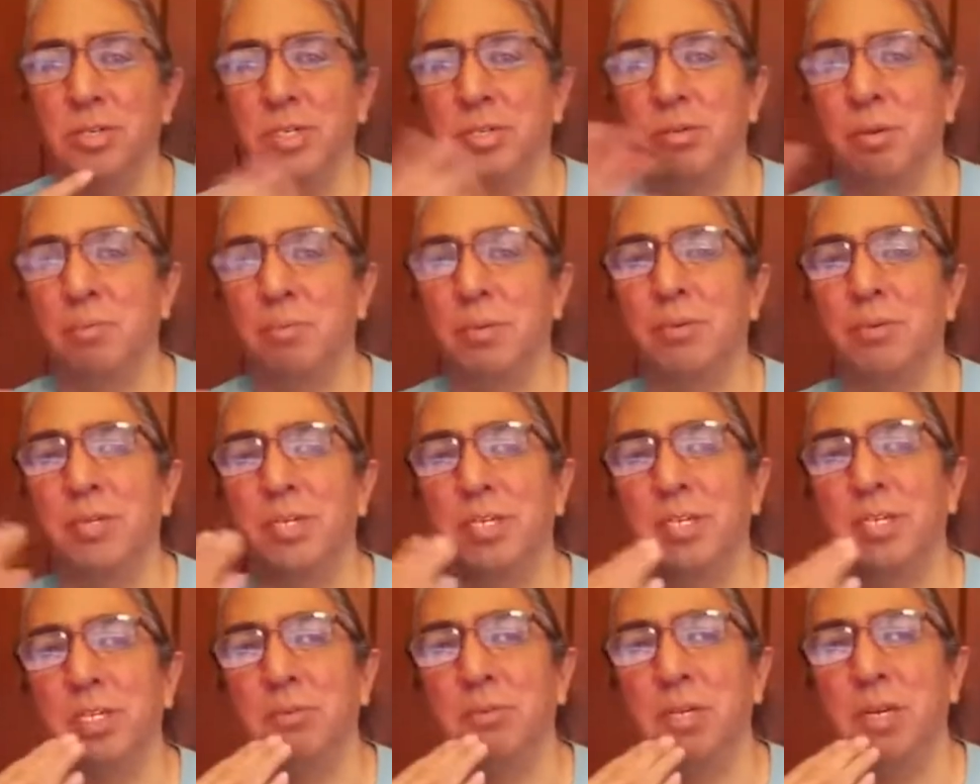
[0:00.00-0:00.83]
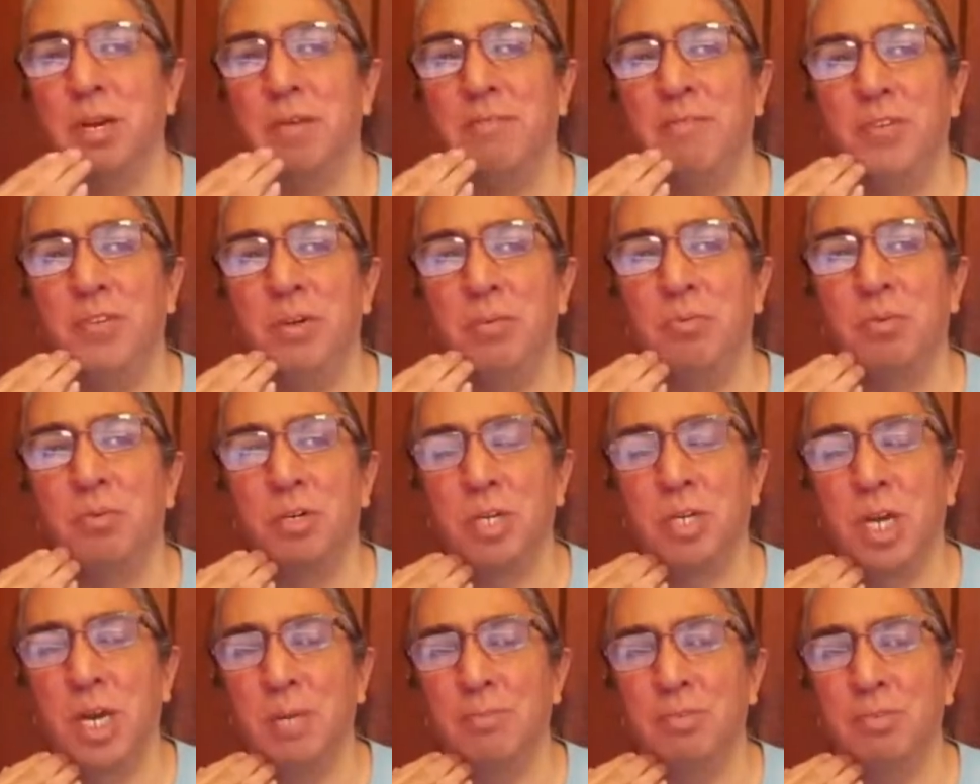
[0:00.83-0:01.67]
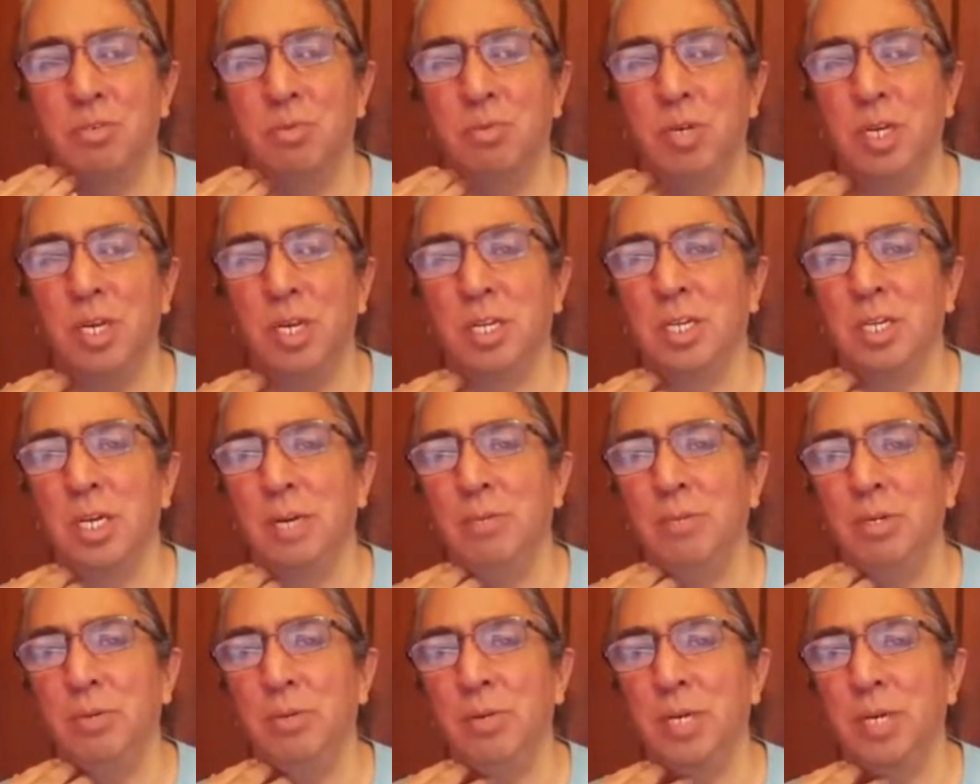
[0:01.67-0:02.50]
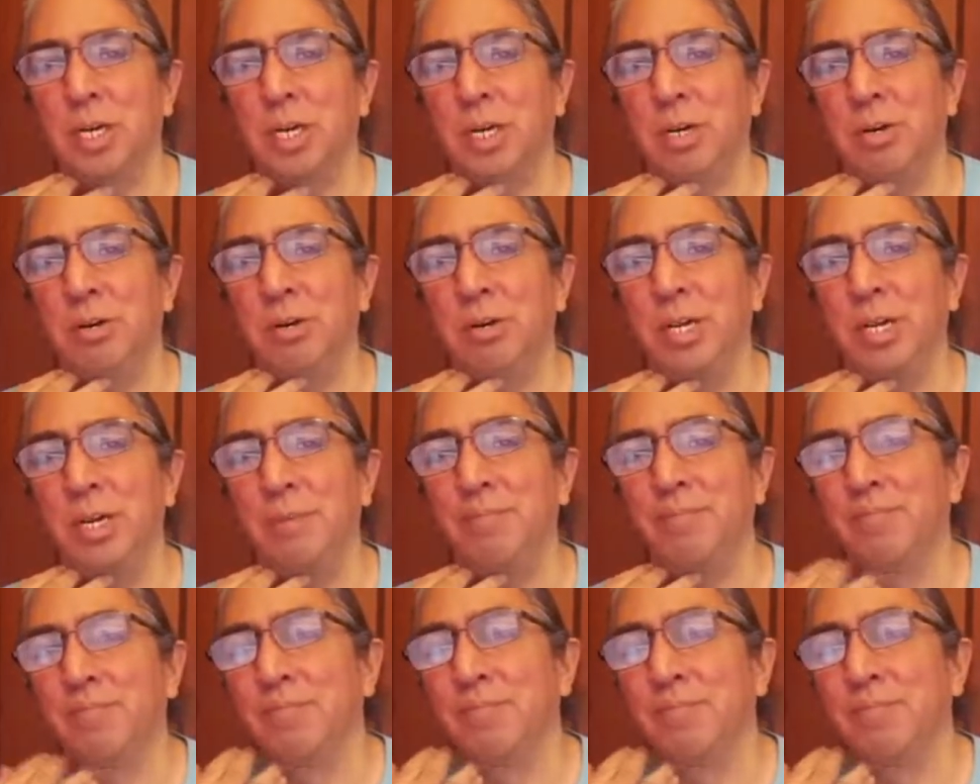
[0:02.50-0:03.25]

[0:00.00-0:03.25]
So I'll be able to do it a few more times a week than I'm doing it currently.